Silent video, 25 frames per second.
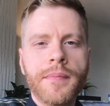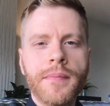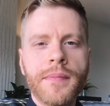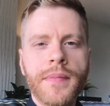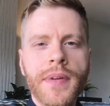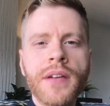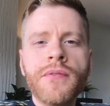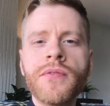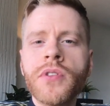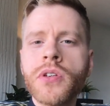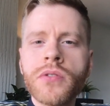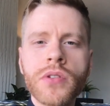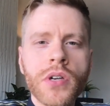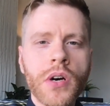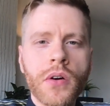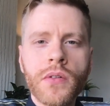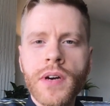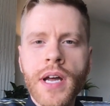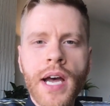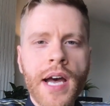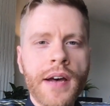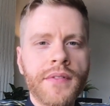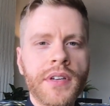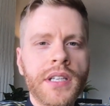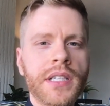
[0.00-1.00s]
If you don't
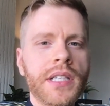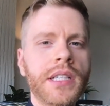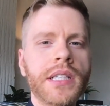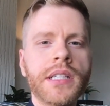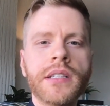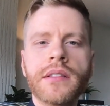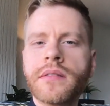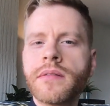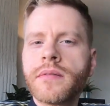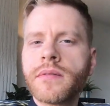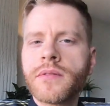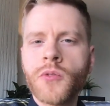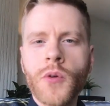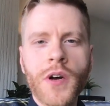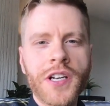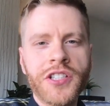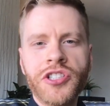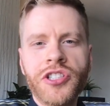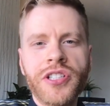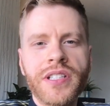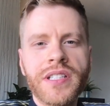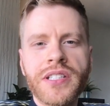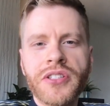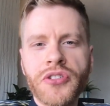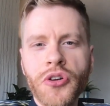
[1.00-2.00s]
have any
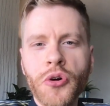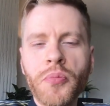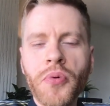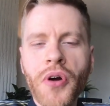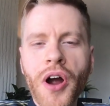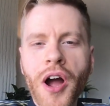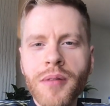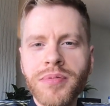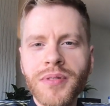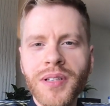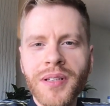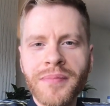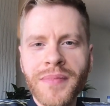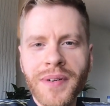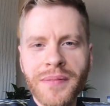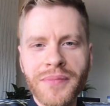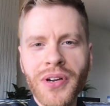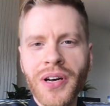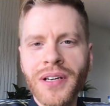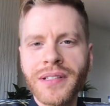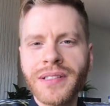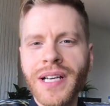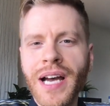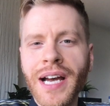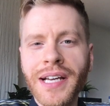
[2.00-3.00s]
questions, no problem.
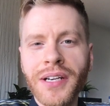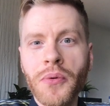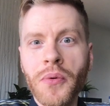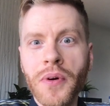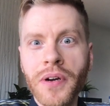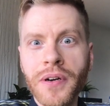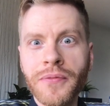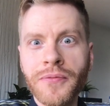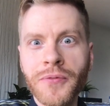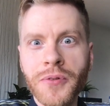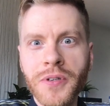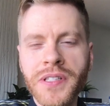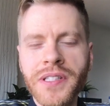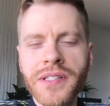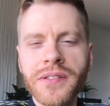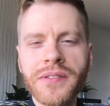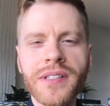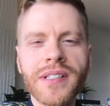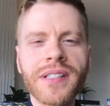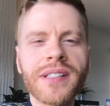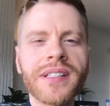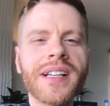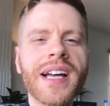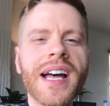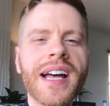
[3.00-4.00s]
I don't want to force you
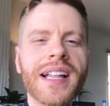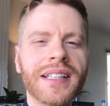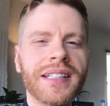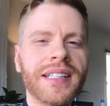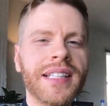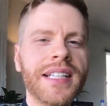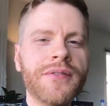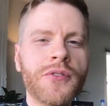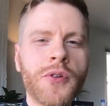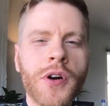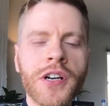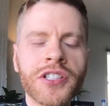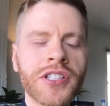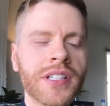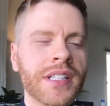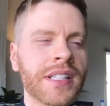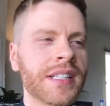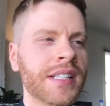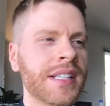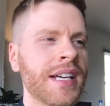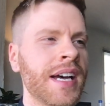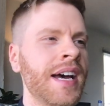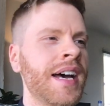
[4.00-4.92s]
to leave questions,